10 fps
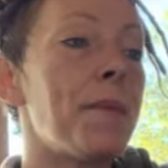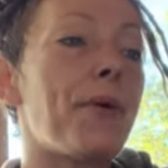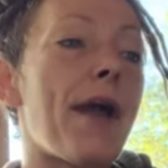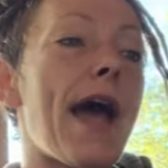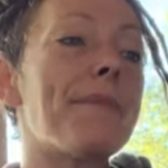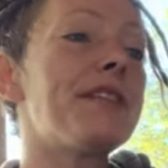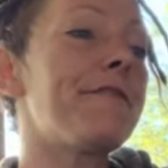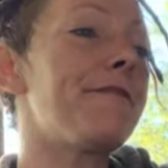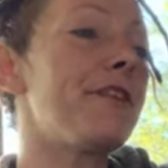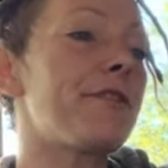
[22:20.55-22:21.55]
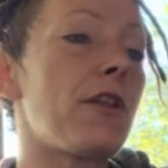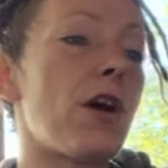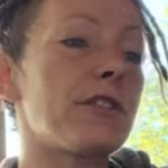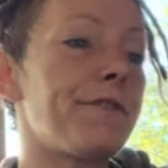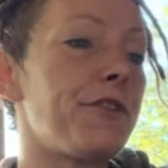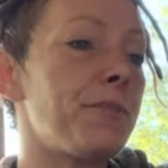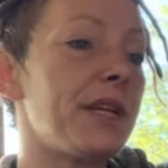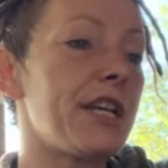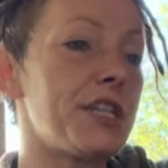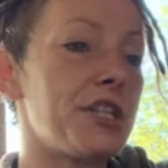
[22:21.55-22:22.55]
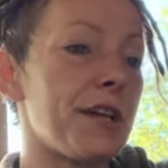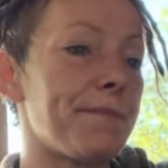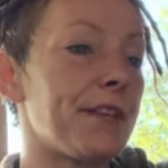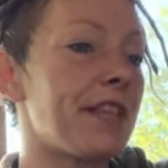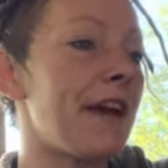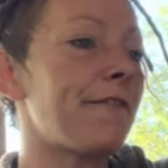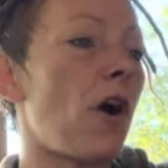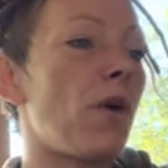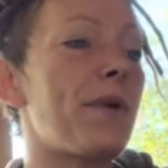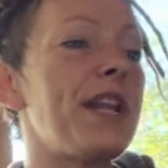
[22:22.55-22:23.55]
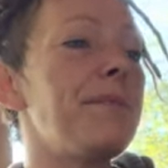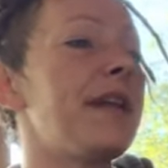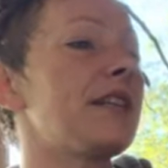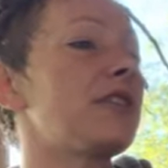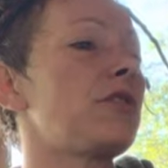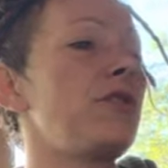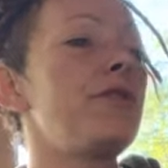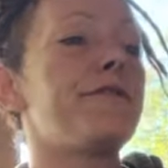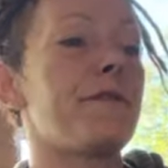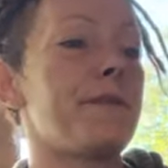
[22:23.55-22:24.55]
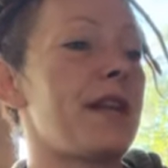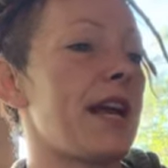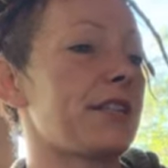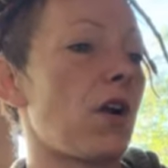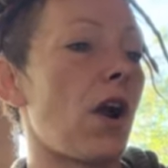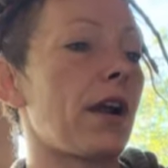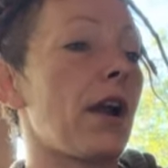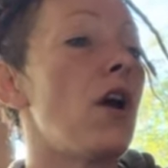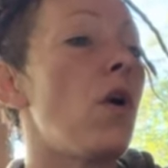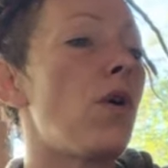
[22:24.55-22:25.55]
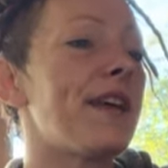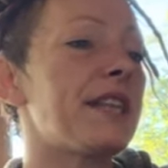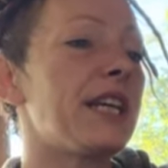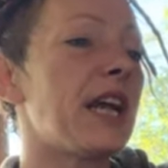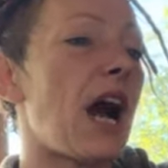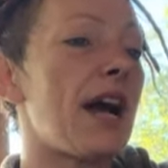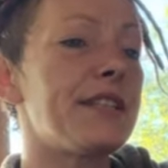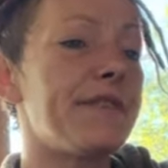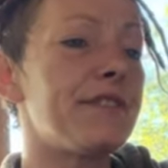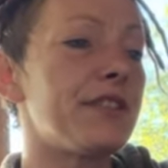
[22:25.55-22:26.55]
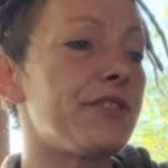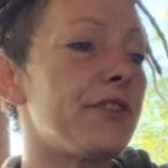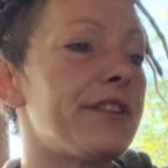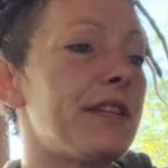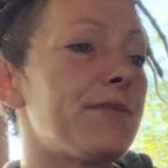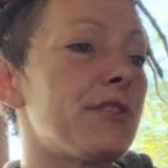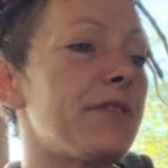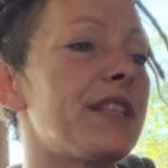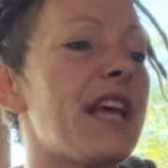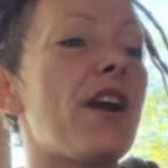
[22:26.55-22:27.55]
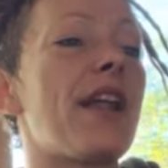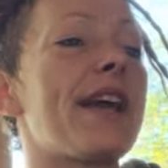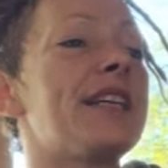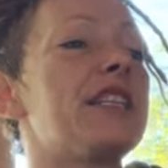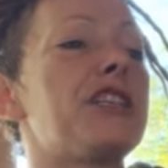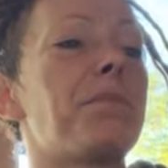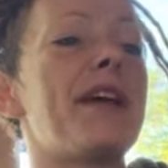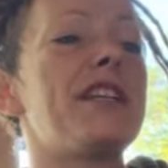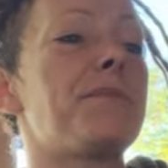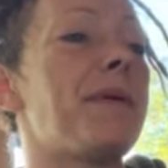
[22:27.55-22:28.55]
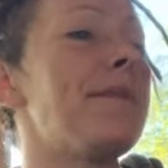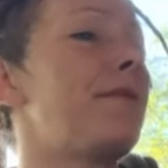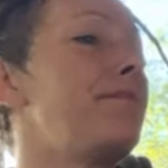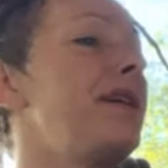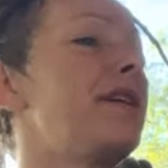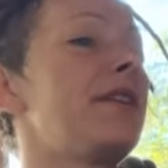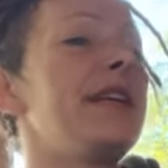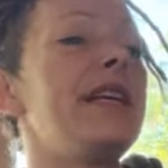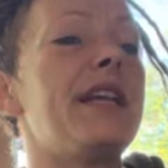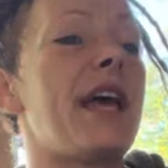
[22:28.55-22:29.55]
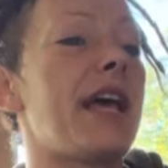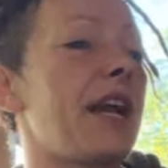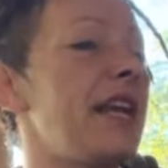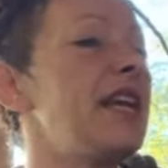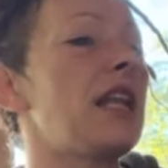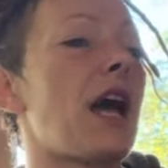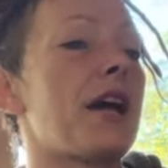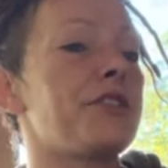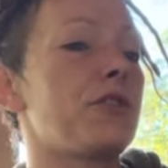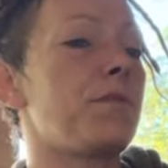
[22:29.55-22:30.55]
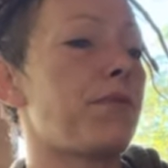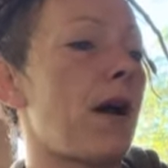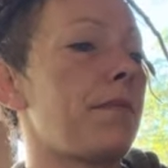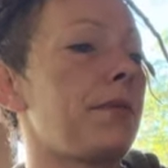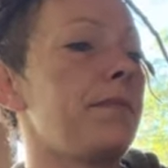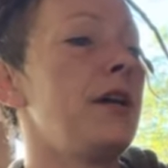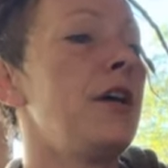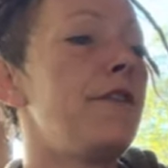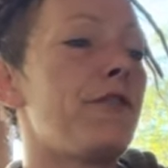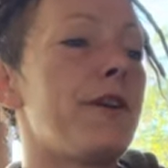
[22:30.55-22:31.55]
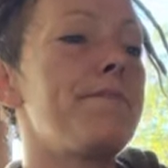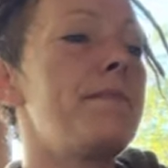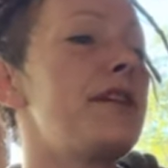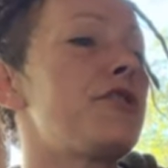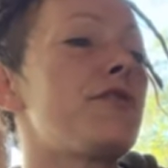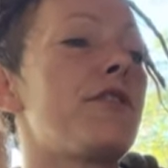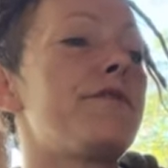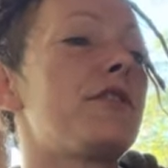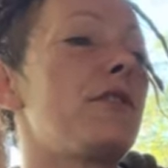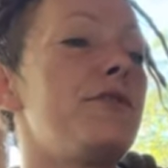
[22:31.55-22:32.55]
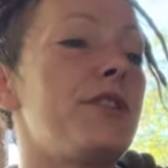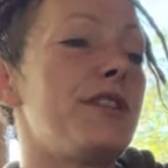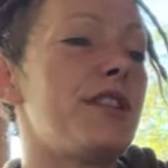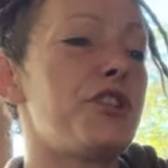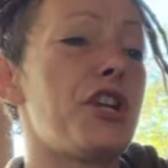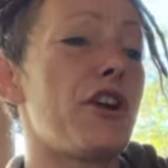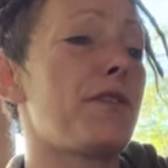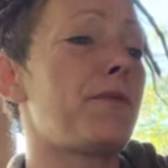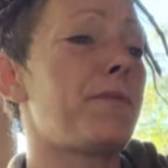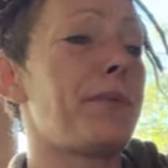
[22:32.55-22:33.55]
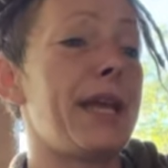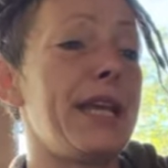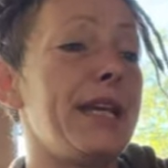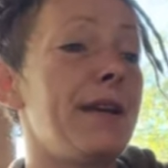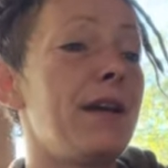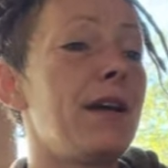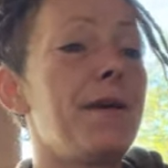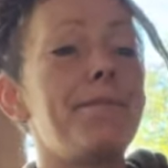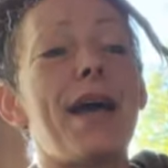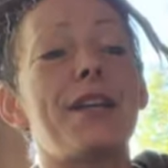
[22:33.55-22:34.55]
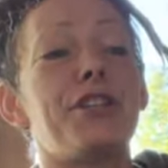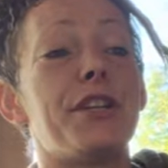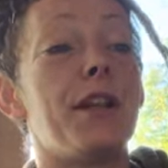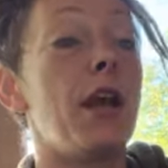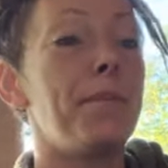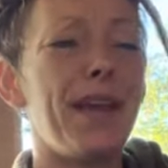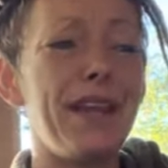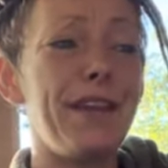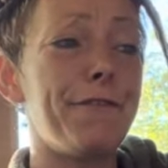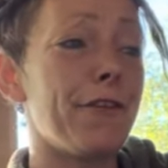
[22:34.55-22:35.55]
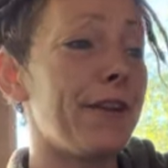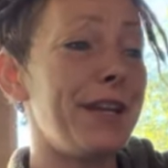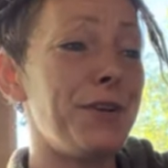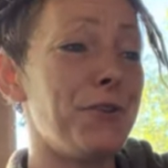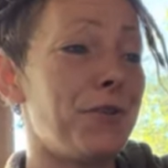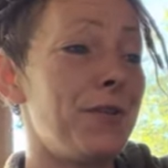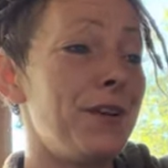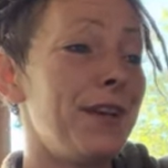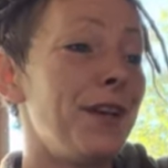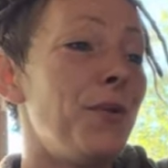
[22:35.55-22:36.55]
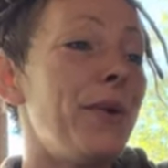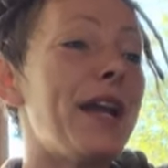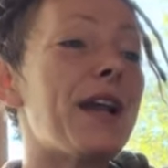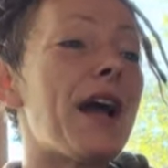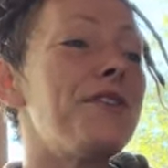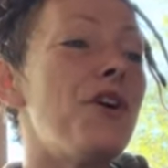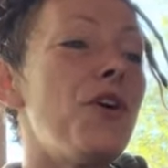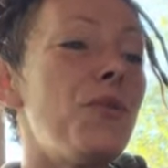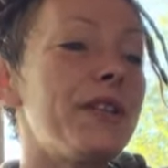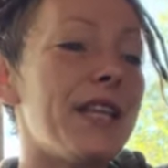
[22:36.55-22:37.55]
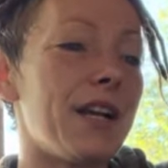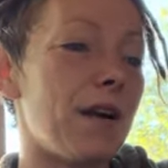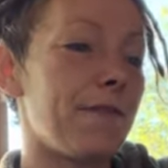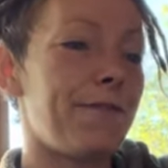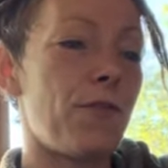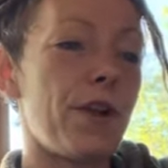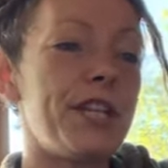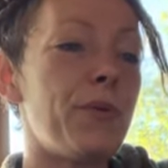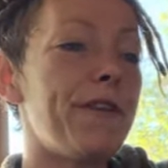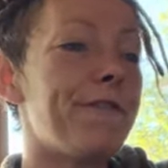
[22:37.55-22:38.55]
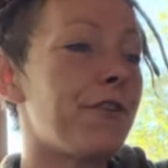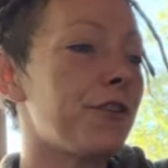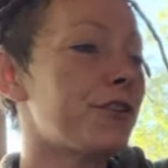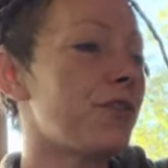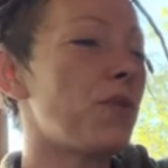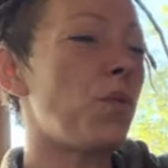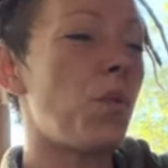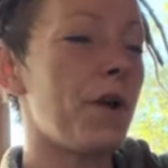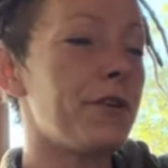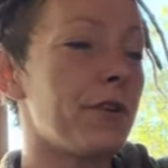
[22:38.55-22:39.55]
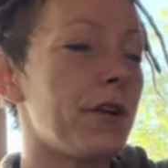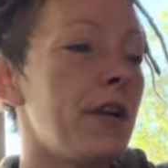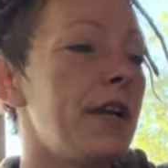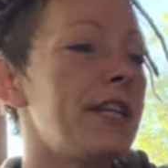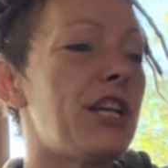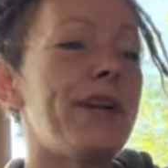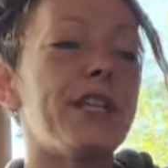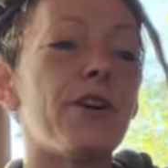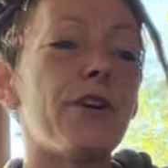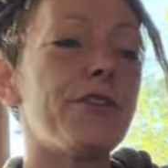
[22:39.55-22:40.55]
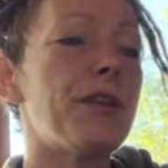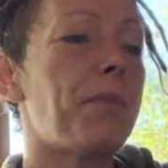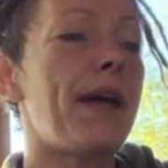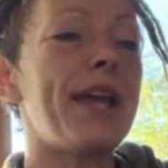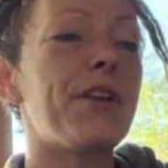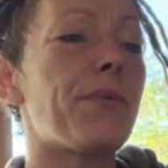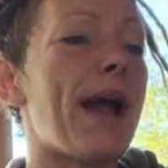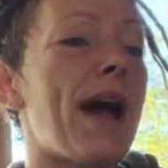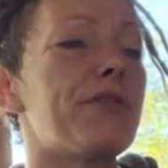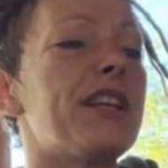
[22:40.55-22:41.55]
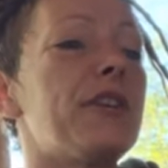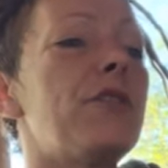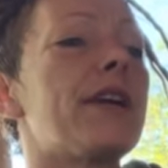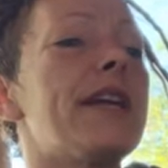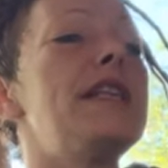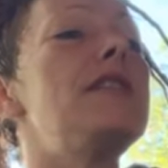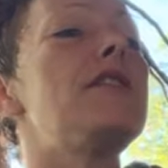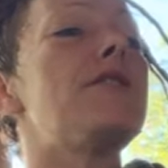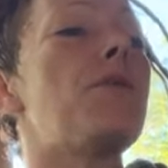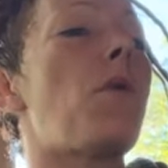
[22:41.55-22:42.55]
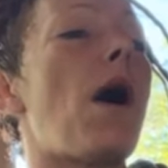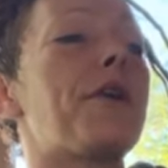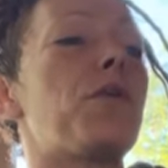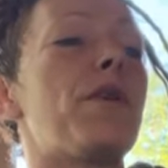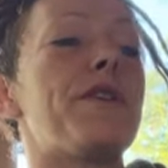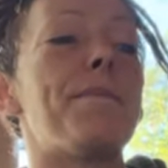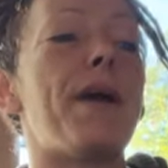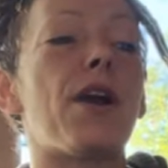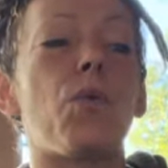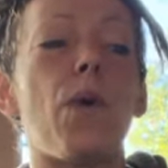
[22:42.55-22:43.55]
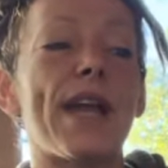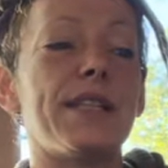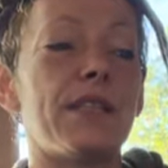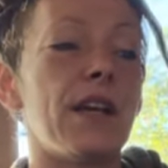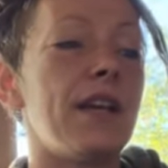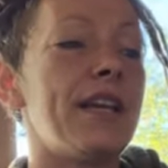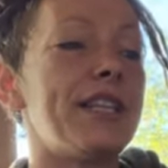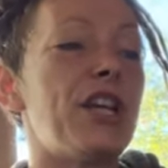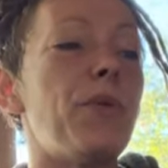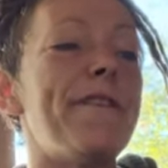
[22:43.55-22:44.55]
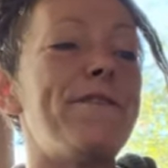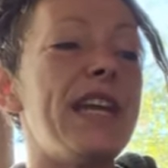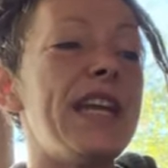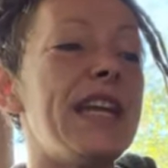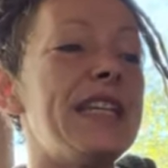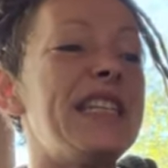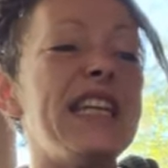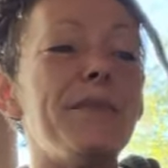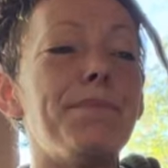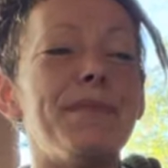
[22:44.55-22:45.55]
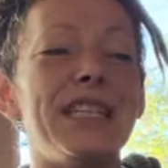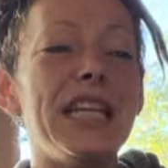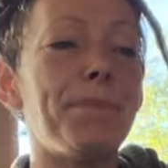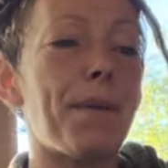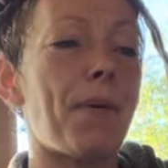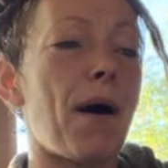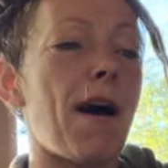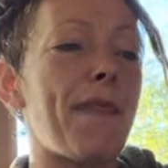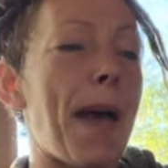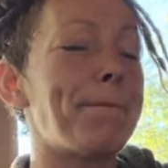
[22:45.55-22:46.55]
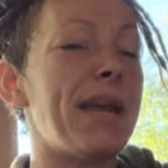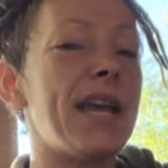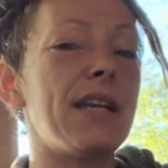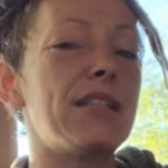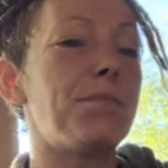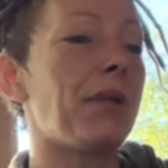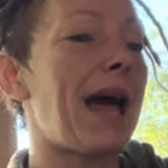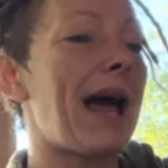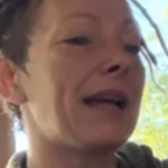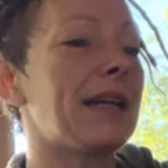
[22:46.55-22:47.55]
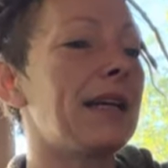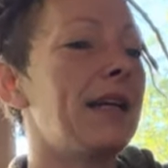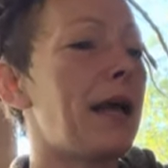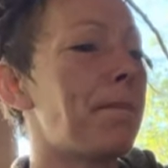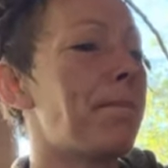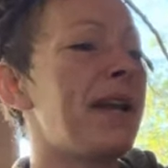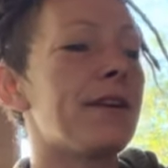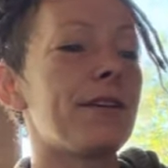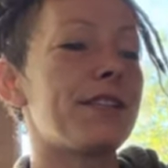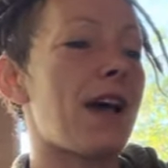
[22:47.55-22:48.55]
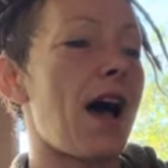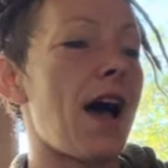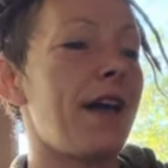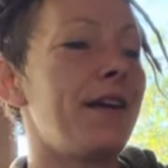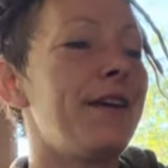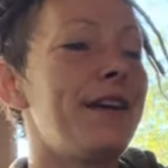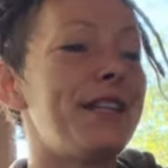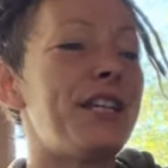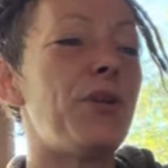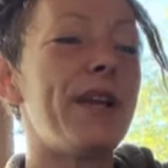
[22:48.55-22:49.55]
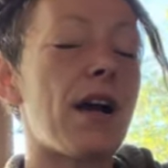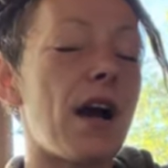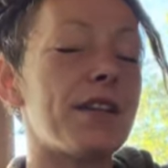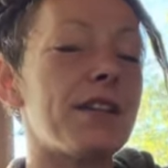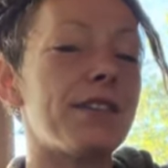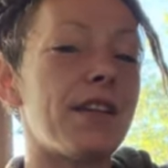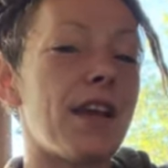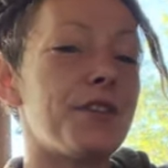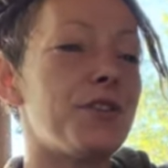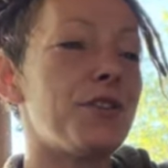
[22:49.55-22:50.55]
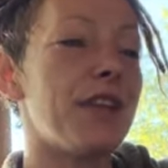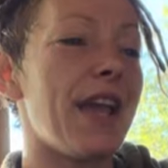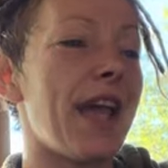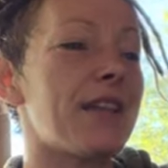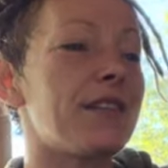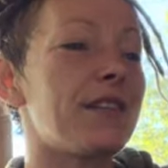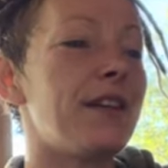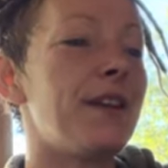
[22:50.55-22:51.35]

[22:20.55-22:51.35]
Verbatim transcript: Perhaps they fear the loss of human kinship, that they have already been excluded from the next ark, or that the gods have deserted them so that they are like a displaced people, merely an ecological problem for administrative solutions and charitable pity. Imagine pity for an eagle. We cannot know what they come for until we first start to wonder, until we turn the plane around and look into the water where the bear waits, until we feed deep, deep upon that pig's black and peerless eye until we condescend to the ant.